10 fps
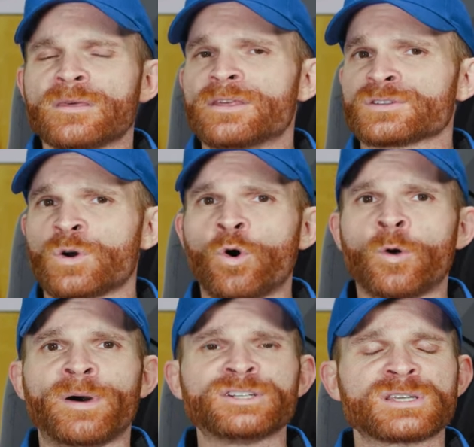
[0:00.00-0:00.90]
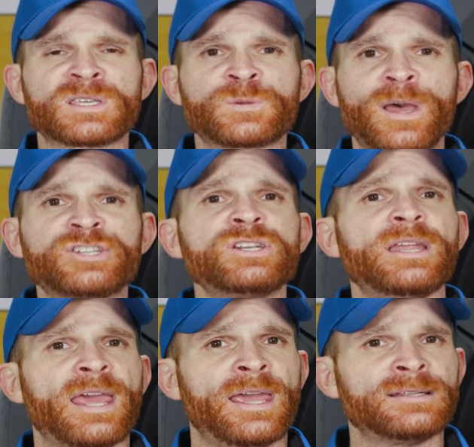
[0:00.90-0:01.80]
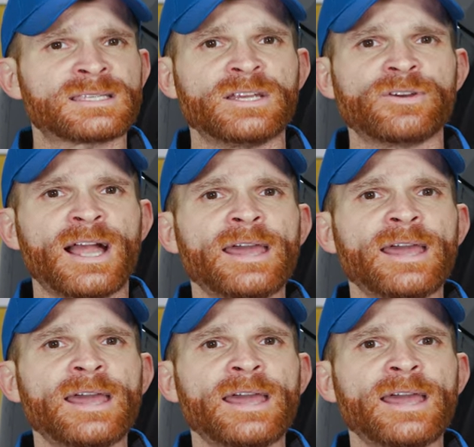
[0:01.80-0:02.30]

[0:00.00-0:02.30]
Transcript: There's a whole bunch of suspension and steering